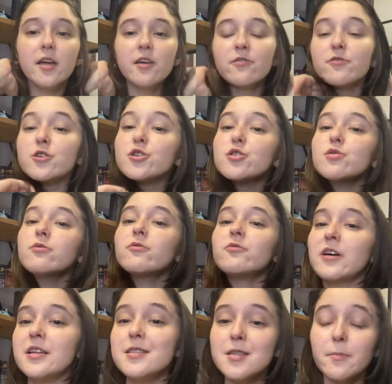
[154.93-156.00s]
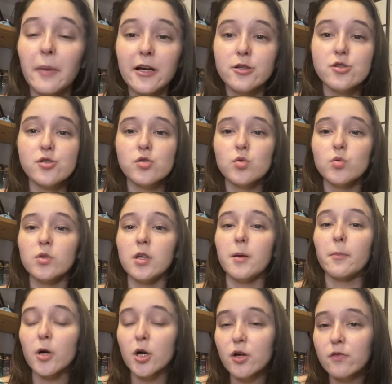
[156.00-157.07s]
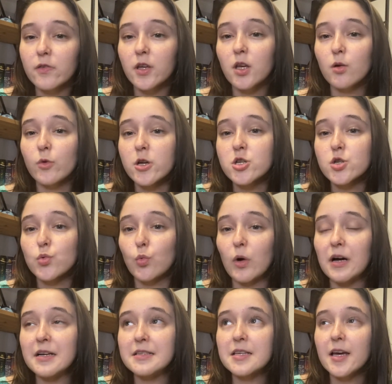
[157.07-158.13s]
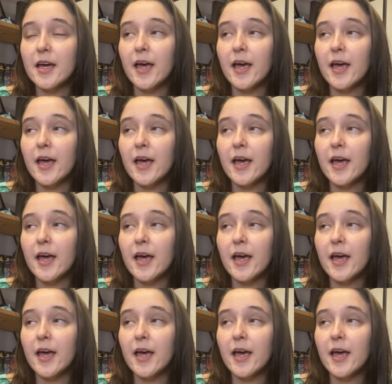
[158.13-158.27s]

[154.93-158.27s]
If the Shoe Fits by Julie Murphy, which was